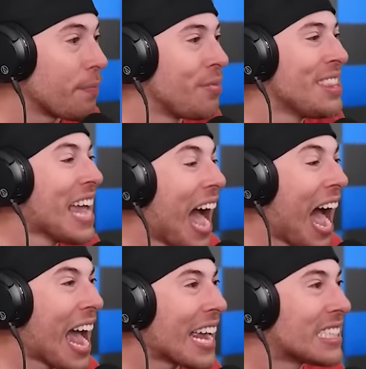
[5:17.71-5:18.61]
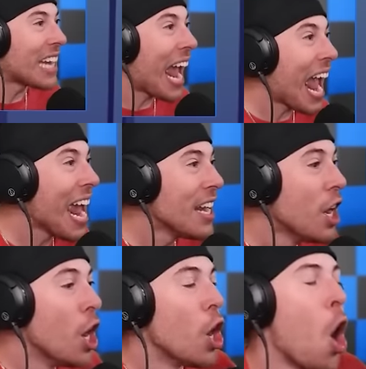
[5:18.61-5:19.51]
Nice, and
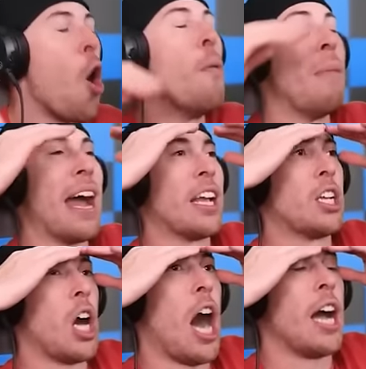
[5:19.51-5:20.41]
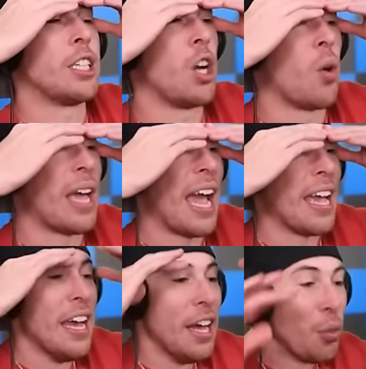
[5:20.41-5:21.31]
oh my gosh. Okay,
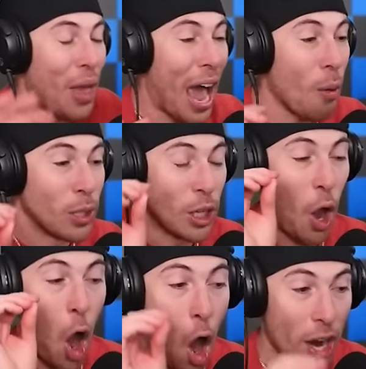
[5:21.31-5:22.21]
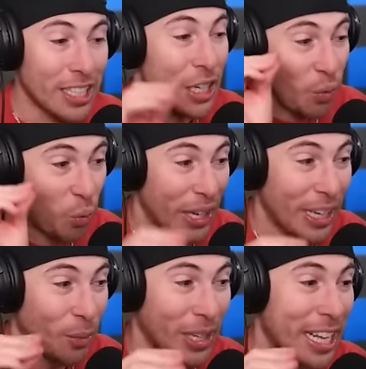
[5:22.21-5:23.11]
that was honestly
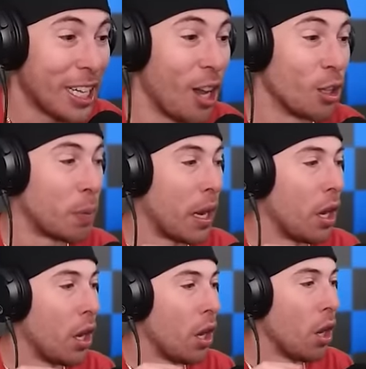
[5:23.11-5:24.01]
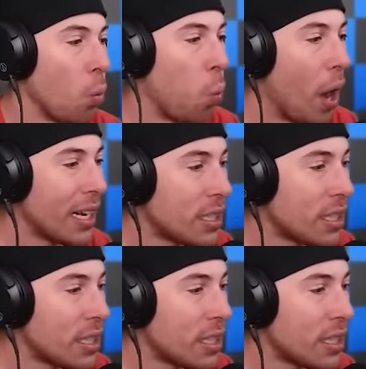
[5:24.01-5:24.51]
really close. But what?